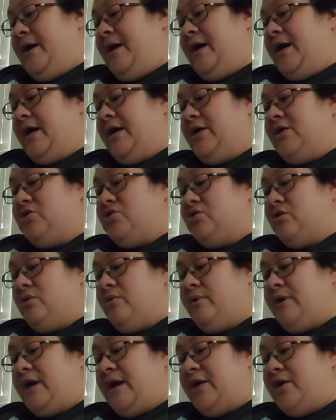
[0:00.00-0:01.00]
I enjoy
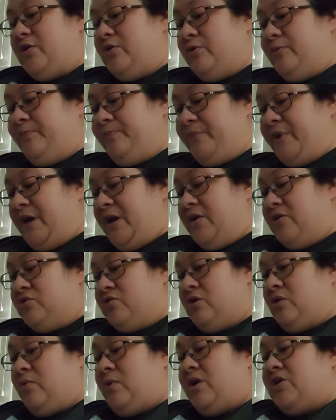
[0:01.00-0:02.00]
what I do. I
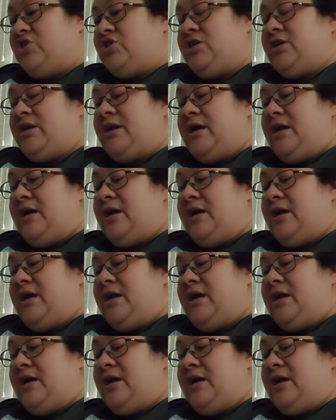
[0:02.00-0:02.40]
enjoy watching